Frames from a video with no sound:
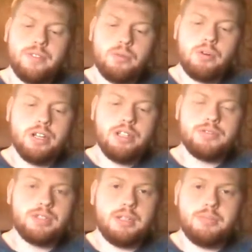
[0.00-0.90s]
The word
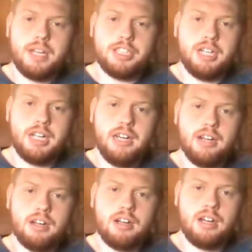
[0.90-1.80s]
used for temptation
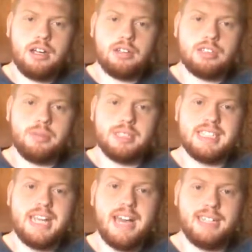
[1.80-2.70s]
here also
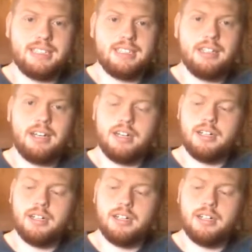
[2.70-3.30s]
means test.